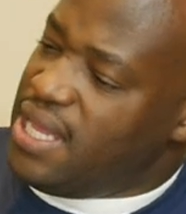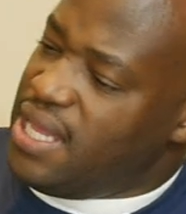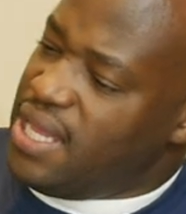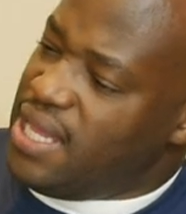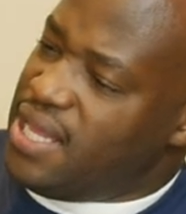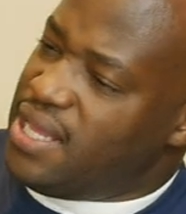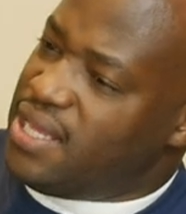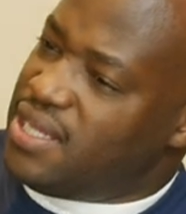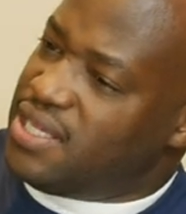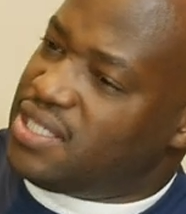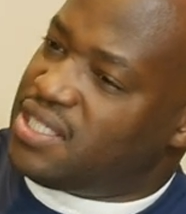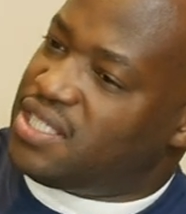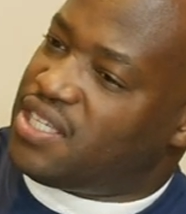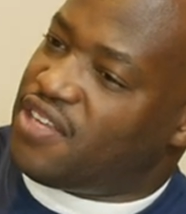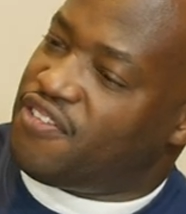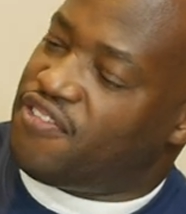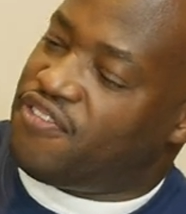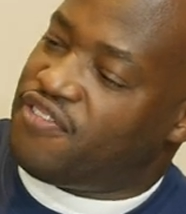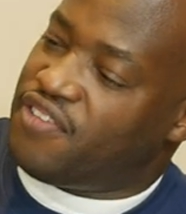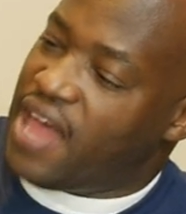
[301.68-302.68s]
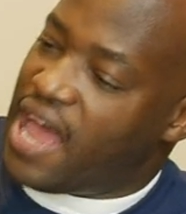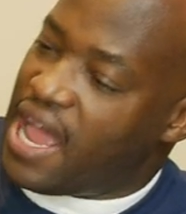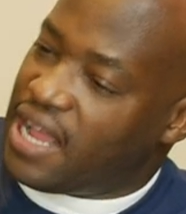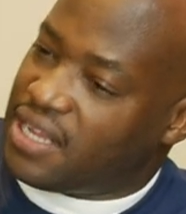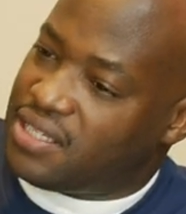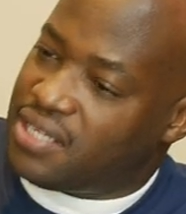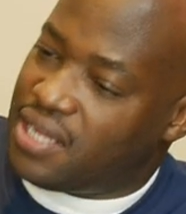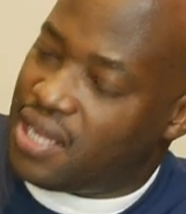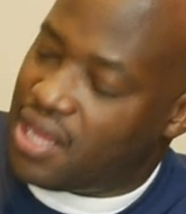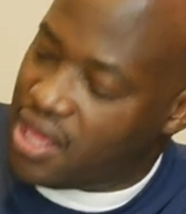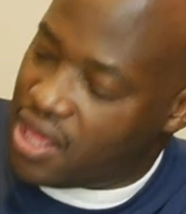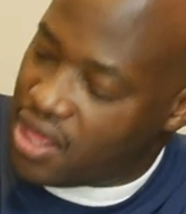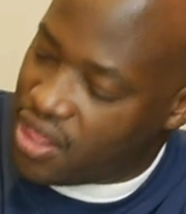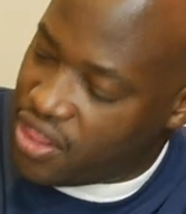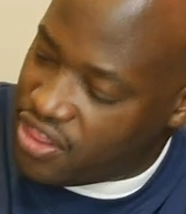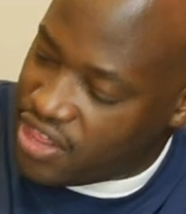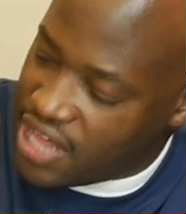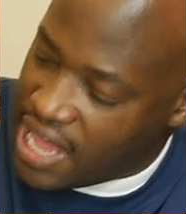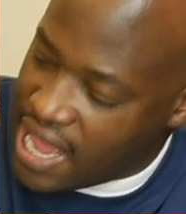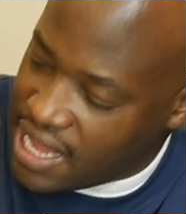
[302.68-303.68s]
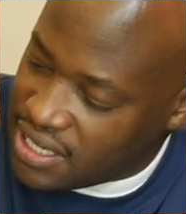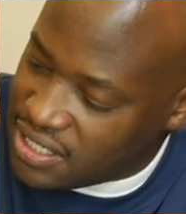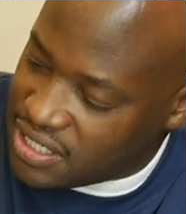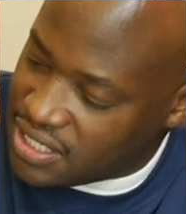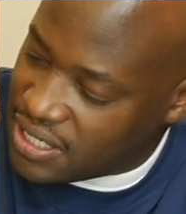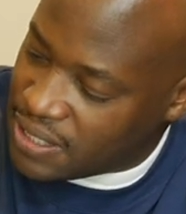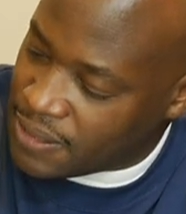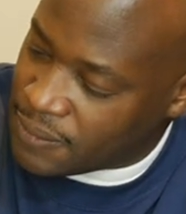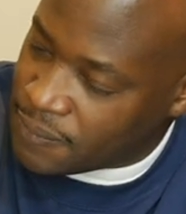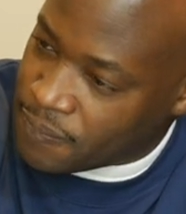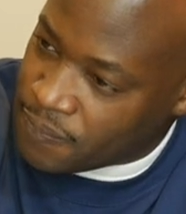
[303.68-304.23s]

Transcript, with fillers: is the fact that